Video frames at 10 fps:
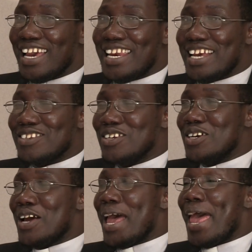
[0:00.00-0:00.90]
And that's
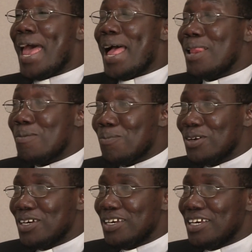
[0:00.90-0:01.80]
help
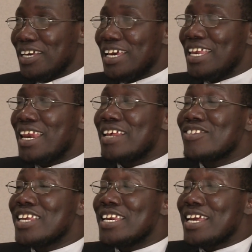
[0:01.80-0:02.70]
in
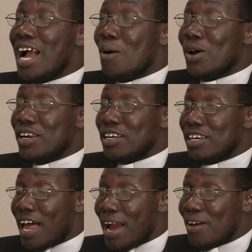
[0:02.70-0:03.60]
understanding our
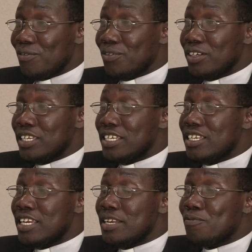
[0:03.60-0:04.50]
life, the,
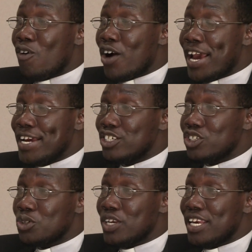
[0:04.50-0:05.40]
the
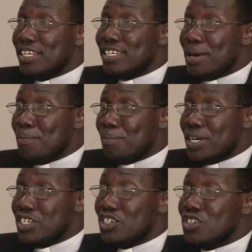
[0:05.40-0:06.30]
vocational
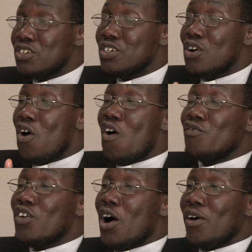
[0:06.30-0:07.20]
dimension of
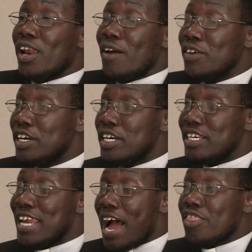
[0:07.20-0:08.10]
our life.
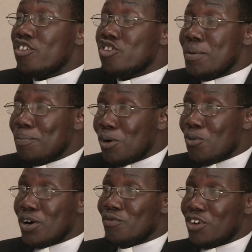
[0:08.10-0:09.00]
The other simple
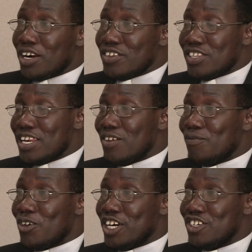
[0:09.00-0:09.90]
word for understanding
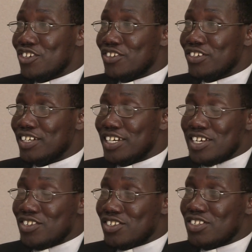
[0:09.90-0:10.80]
vocation
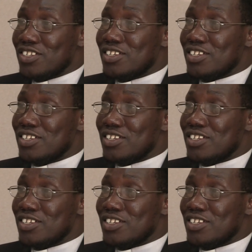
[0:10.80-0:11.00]
is